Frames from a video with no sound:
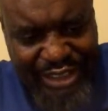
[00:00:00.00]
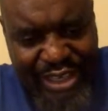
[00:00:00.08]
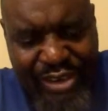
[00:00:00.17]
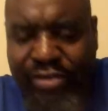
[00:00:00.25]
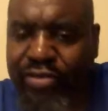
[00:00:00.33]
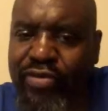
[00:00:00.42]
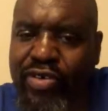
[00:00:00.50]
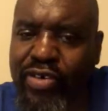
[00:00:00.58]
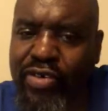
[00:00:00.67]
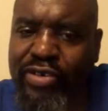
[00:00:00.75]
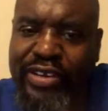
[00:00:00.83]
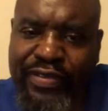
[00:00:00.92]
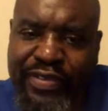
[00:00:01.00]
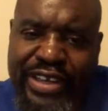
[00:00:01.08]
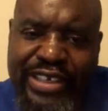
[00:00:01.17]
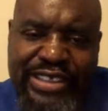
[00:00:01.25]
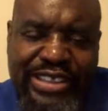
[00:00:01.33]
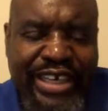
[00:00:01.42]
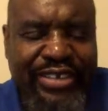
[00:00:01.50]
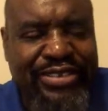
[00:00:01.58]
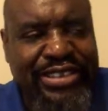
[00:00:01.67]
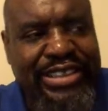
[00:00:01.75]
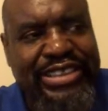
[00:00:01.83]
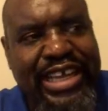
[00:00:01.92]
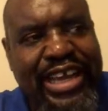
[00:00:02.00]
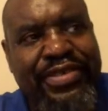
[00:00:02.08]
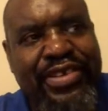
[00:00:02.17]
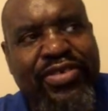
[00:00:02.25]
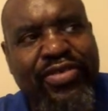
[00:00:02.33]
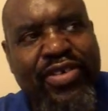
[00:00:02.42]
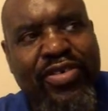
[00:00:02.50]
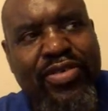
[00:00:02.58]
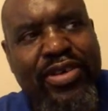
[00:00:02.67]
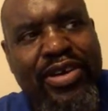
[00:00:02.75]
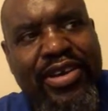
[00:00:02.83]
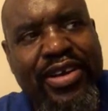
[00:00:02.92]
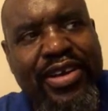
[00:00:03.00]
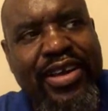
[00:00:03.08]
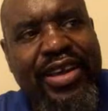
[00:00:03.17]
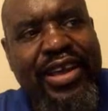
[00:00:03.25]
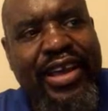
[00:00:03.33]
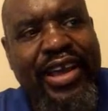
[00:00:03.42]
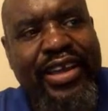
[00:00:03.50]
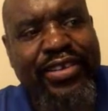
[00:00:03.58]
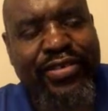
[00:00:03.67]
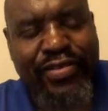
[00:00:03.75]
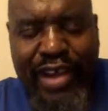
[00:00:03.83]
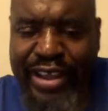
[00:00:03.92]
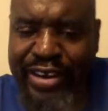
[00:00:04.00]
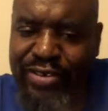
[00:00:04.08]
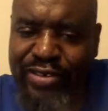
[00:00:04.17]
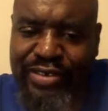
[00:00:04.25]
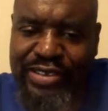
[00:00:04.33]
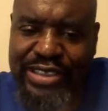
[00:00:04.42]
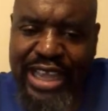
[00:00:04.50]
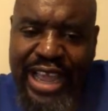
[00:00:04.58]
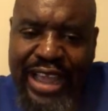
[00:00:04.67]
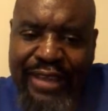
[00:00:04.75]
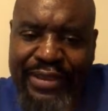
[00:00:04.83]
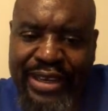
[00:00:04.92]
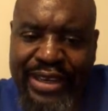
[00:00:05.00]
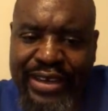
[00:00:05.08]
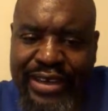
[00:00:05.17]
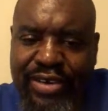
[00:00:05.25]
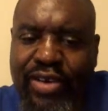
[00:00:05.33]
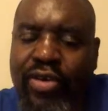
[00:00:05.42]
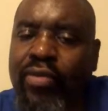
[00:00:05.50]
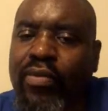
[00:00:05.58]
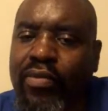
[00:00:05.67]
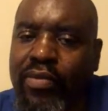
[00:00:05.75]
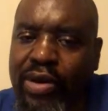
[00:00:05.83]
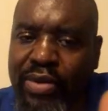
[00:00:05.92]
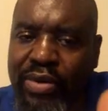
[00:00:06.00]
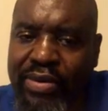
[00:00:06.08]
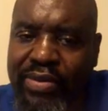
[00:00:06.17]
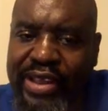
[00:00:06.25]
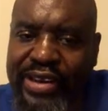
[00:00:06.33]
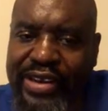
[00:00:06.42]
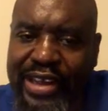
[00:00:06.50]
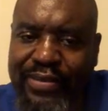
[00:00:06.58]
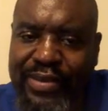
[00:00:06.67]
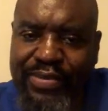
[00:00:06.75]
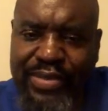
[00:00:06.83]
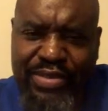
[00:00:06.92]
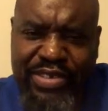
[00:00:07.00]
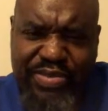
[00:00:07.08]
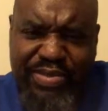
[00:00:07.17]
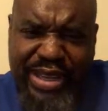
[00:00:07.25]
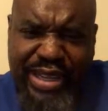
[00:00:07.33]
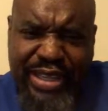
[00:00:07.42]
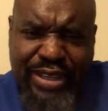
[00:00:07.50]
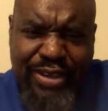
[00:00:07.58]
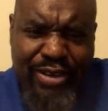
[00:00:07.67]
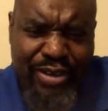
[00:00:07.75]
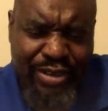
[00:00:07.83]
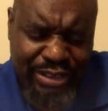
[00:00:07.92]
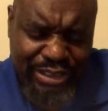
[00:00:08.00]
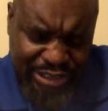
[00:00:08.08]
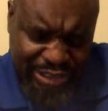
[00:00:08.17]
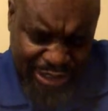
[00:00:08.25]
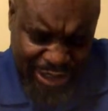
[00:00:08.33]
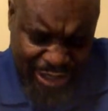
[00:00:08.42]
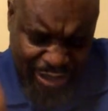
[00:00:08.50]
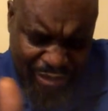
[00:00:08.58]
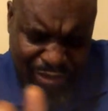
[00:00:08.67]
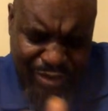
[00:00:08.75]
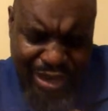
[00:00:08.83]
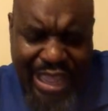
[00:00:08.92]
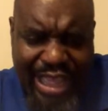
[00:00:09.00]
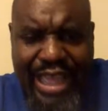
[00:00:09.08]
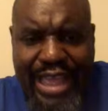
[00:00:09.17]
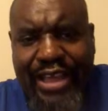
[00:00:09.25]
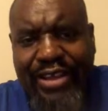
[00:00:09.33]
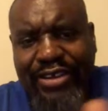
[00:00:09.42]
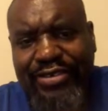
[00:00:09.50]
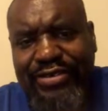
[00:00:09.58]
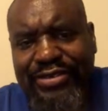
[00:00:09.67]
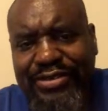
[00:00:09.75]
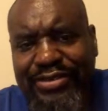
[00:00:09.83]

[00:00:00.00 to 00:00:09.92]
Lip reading: in a row, defended his title 6 times in a row. And the final time that, but wait, I'm speeding along. Slow down,